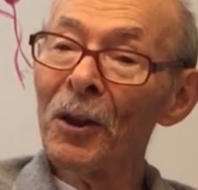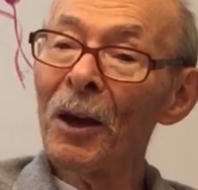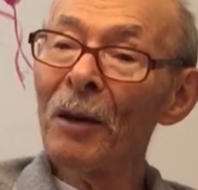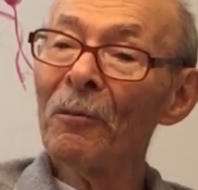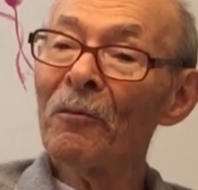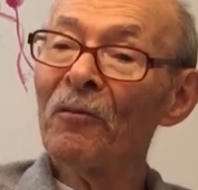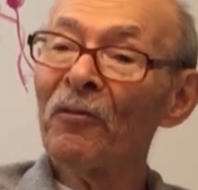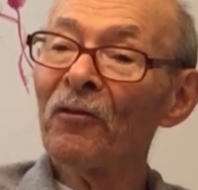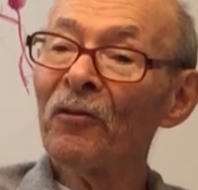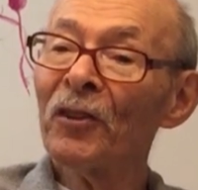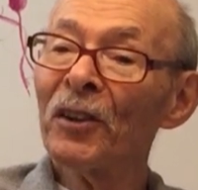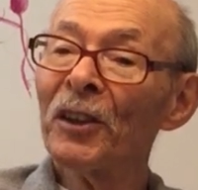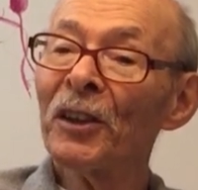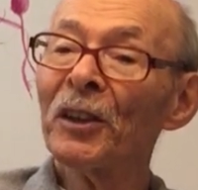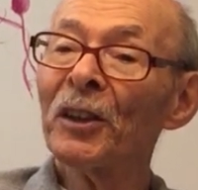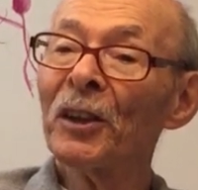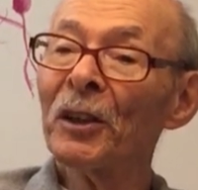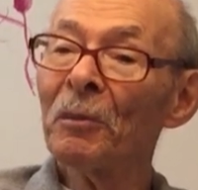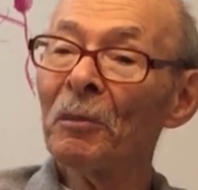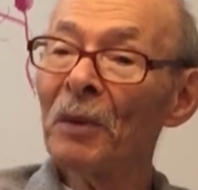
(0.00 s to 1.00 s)
them
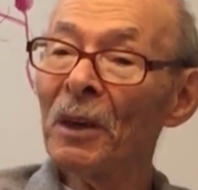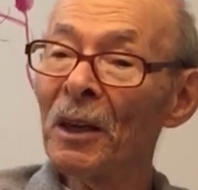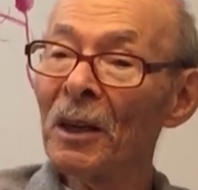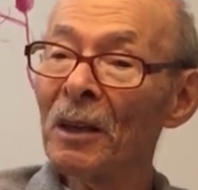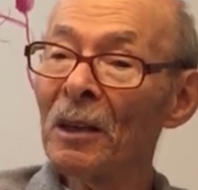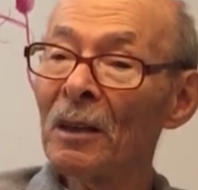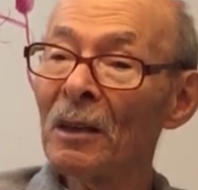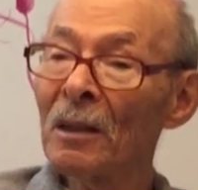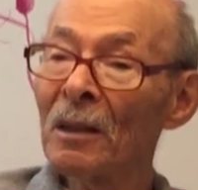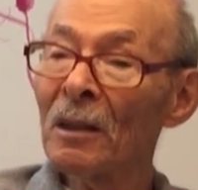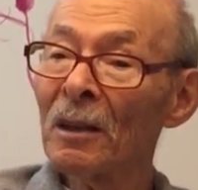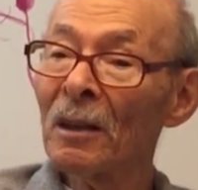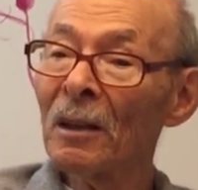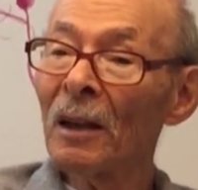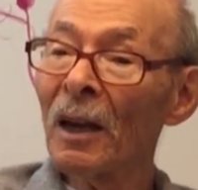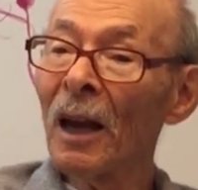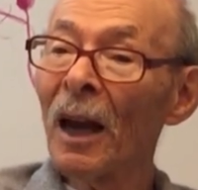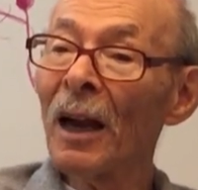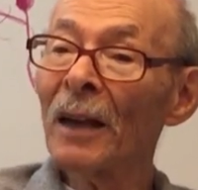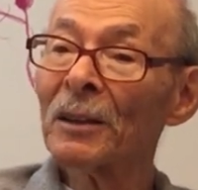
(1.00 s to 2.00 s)
feeding me
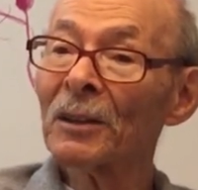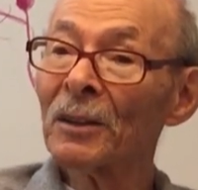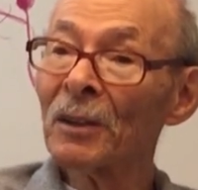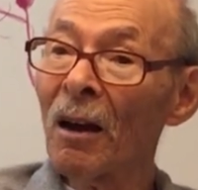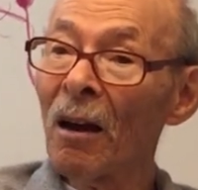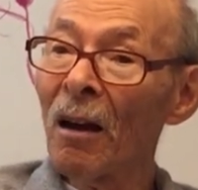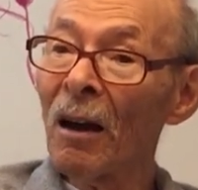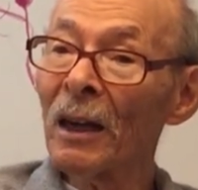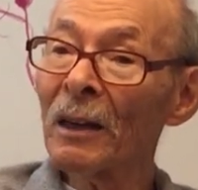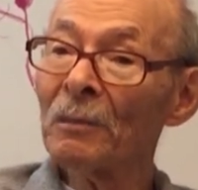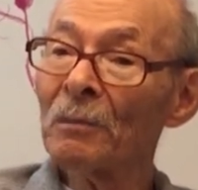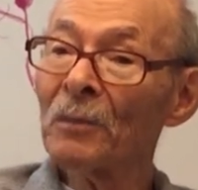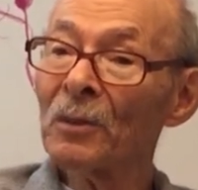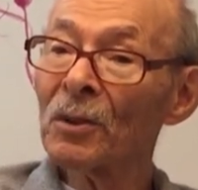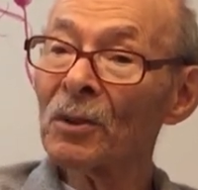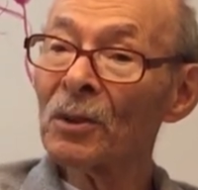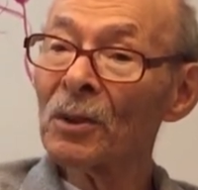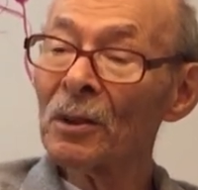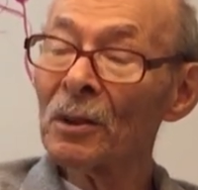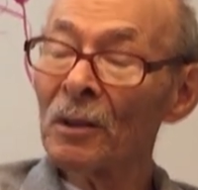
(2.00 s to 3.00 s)
at
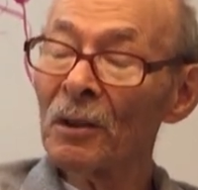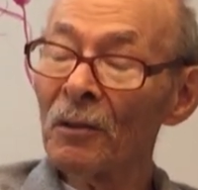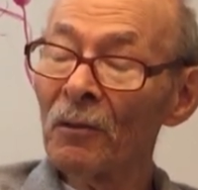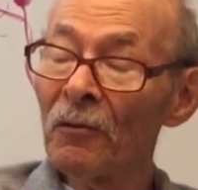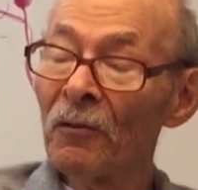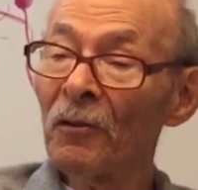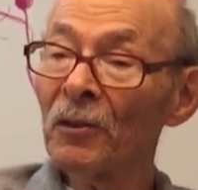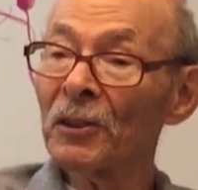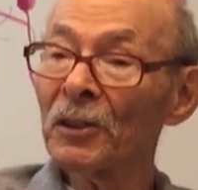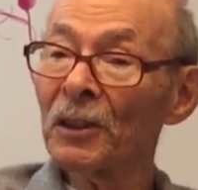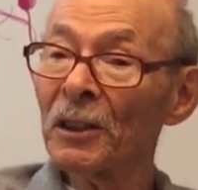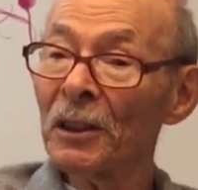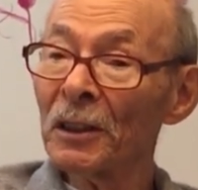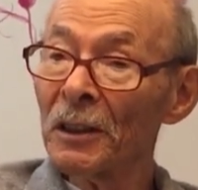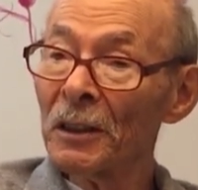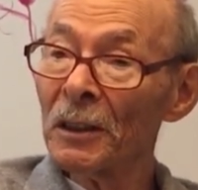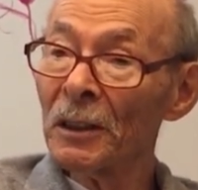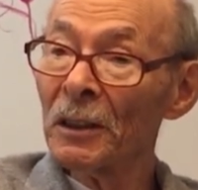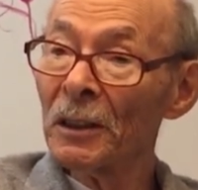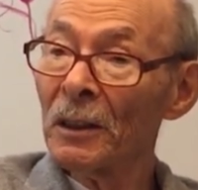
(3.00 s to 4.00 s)
times for
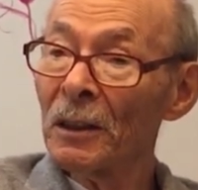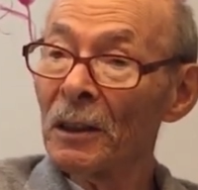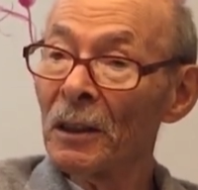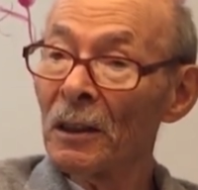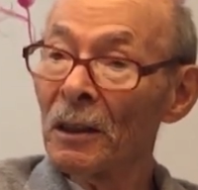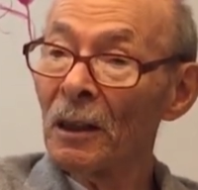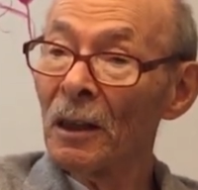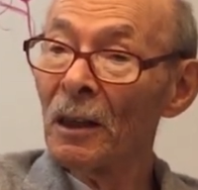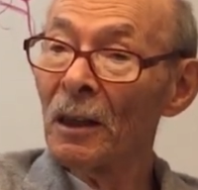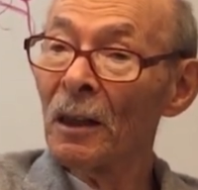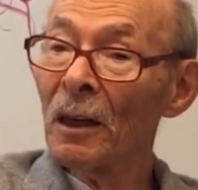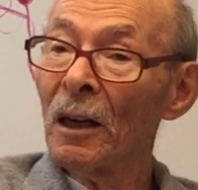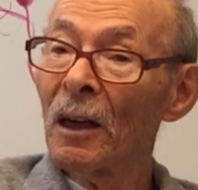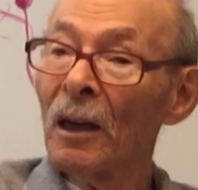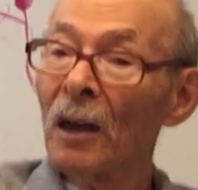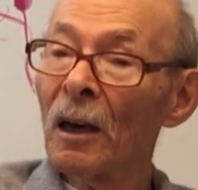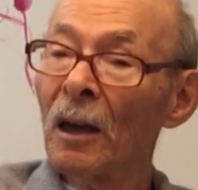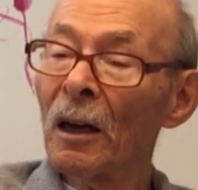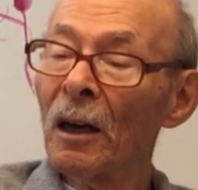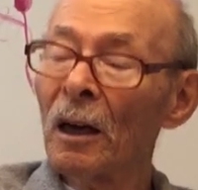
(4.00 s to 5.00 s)
dinner
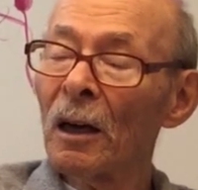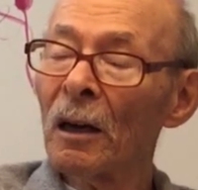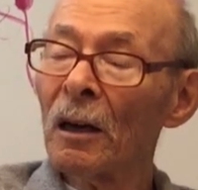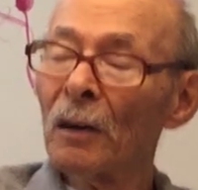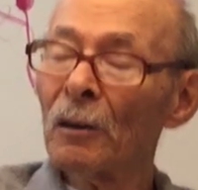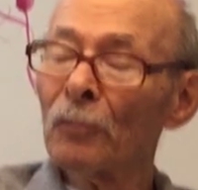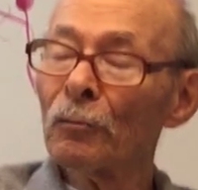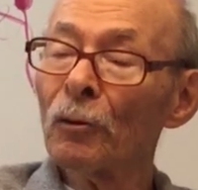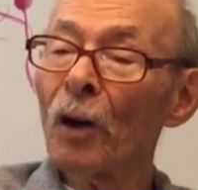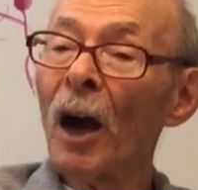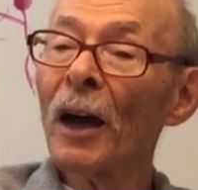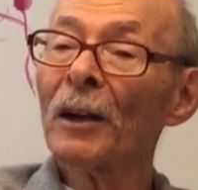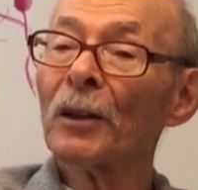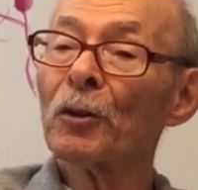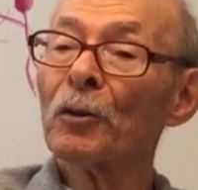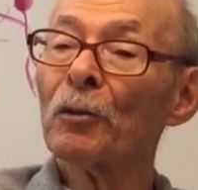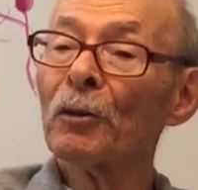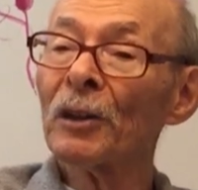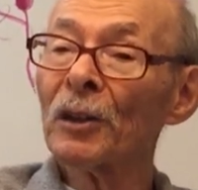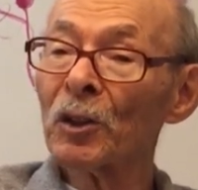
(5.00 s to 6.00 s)
uh,
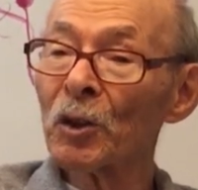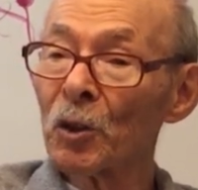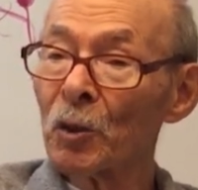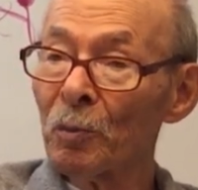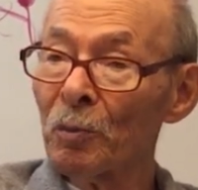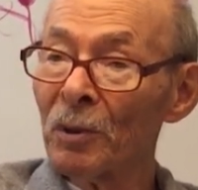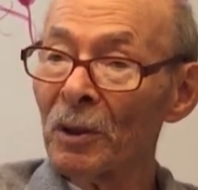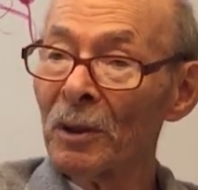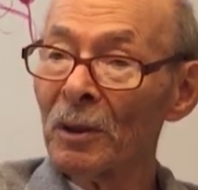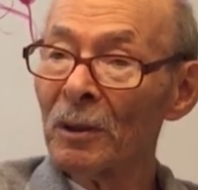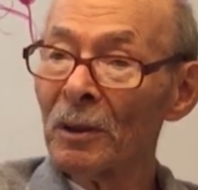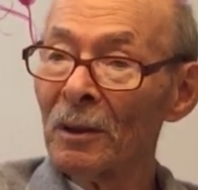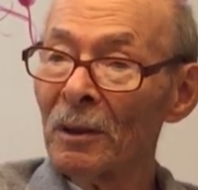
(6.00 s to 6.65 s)
Rye Crisp.